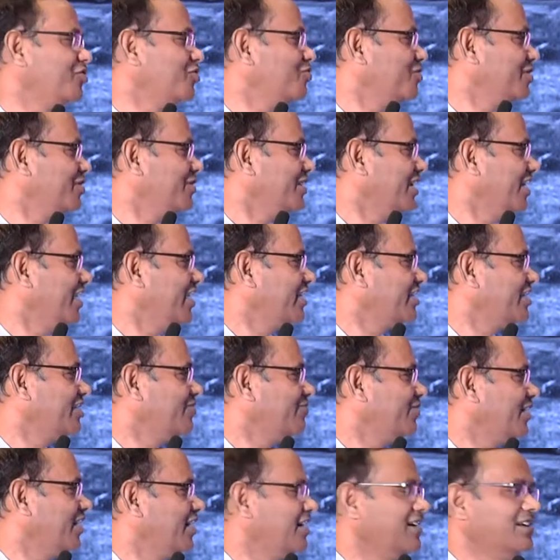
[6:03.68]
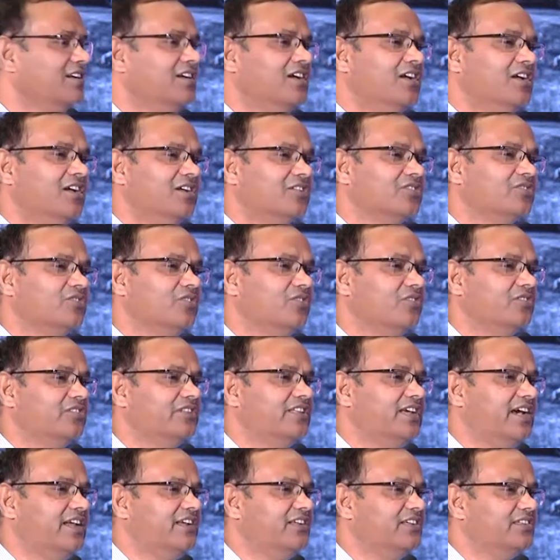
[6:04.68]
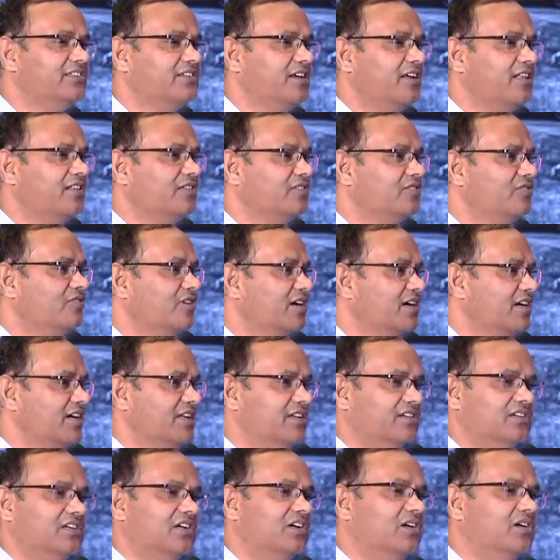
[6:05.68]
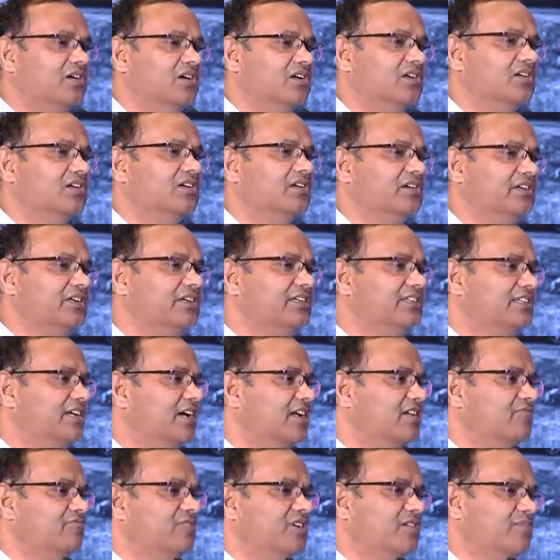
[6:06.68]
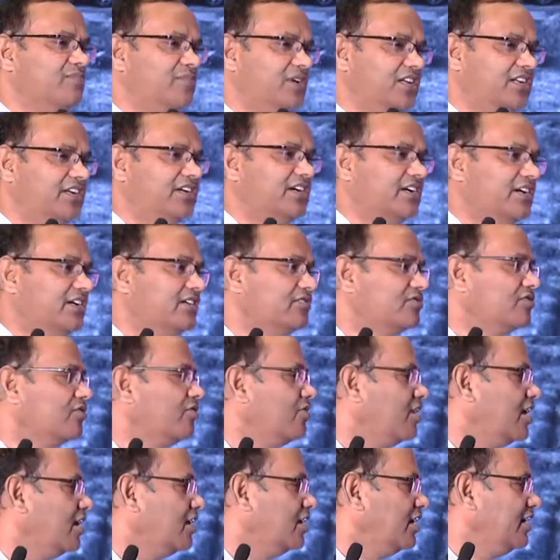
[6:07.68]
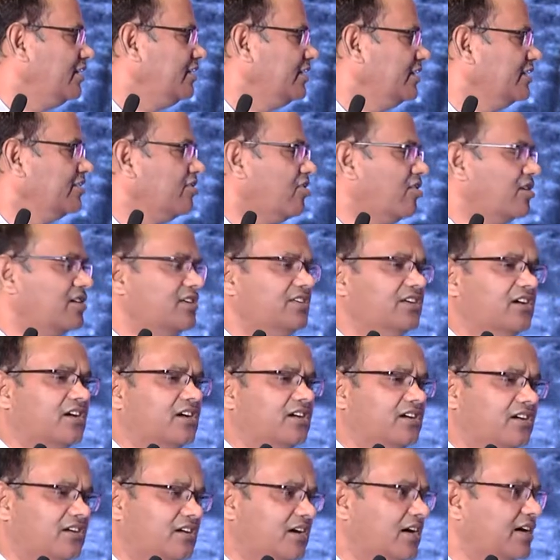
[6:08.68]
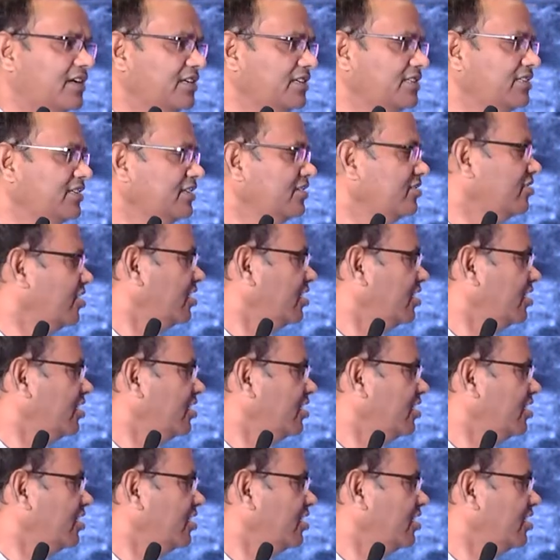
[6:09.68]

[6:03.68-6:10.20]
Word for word: to be electrified. So there is also again, uh, it can be a mini grid. So I think RE, uh, REC is